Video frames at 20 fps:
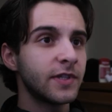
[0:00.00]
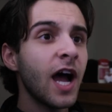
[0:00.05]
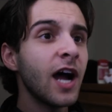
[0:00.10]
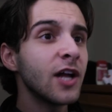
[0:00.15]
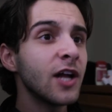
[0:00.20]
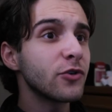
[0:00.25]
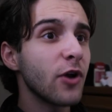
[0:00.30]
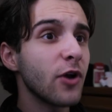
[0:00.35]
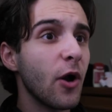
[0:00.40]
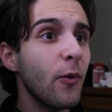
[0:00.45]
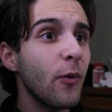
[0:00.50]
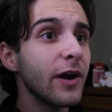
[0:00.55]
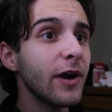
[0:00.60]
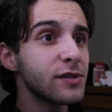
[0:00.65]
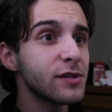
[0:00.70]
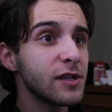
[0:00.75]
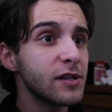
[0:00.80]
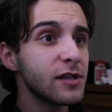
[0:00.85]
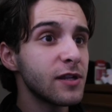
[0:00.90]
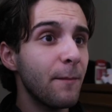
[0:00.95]
Tanjiro, where
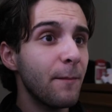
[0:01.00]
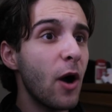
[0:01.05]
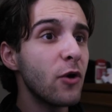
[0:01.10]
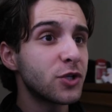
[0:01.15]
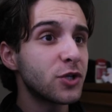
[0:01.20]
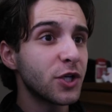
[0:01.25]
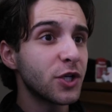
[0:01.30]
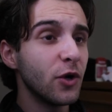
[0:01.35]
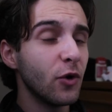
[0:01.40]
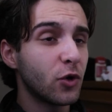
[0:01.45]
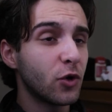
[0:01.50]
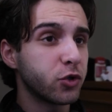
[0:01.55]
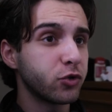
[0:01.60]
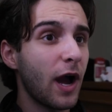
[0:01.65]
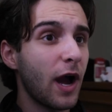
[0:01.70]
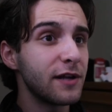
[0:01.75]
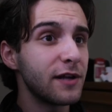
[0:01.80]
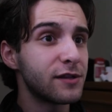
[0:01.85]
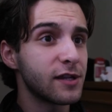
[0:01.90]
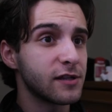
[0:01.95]
is this emotional
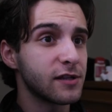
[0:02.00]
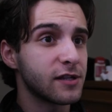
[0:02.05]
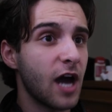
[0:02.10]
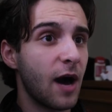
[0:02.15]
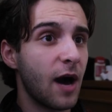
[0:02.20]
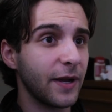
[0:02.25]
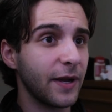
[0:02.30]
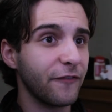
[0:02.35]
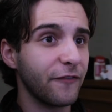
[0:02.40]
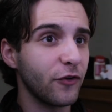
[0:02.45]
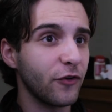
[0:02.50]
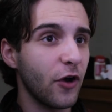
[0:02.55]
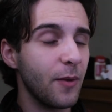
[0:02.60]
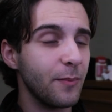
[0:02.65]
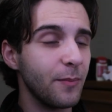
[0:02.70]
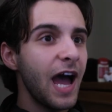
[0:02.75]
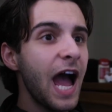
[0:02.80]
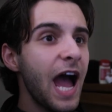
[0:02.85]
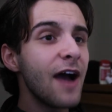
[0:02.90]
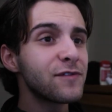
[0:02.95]
crisis coming
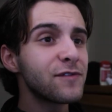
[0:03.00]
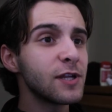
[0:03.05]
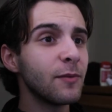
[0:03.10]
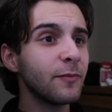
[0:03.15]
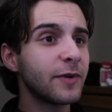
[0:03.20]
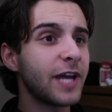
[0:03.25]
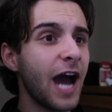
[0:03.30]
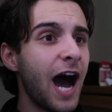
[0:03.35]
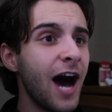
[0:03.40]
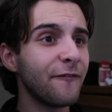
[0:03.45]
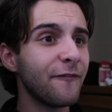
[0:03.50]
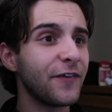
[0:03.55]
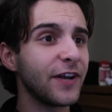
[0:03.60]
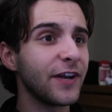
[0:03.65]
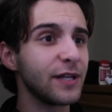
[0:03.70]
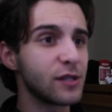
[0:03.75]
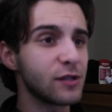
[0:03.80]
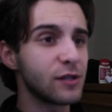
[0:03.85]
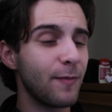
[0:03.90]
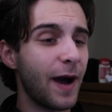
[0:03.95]
from? Have some
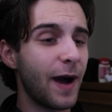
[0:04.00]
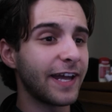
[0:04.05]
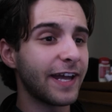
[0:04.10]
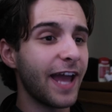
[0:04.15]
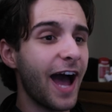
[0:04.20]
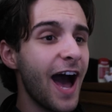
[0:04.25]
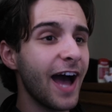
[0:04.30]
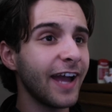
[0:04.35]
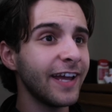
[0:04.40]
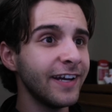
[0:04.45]
confidence, my guy!